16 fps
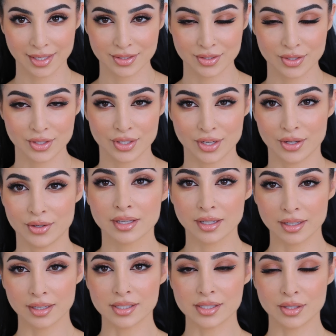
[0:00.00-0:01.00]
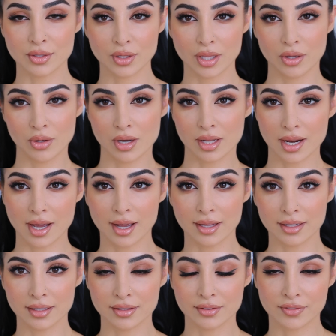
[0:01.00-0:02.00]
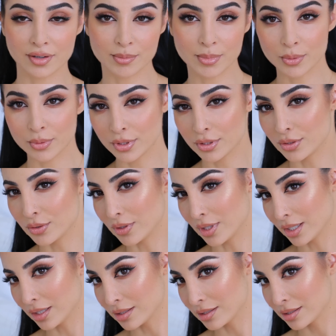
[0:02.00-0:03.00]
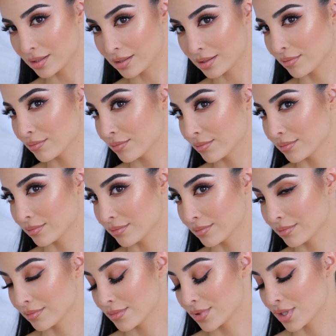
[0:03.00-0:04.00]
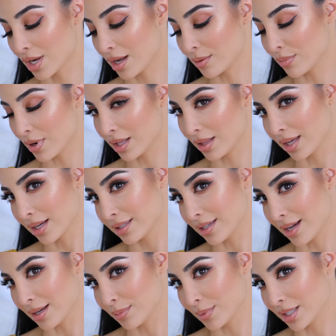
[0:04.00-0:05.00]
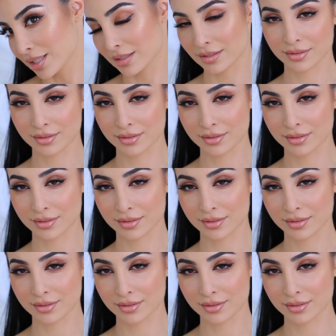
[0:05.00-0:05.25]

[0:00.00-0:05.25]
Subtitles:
So you know, it doesn't look like you got a highlight in the front, but when you do this, shine fast like a diamond.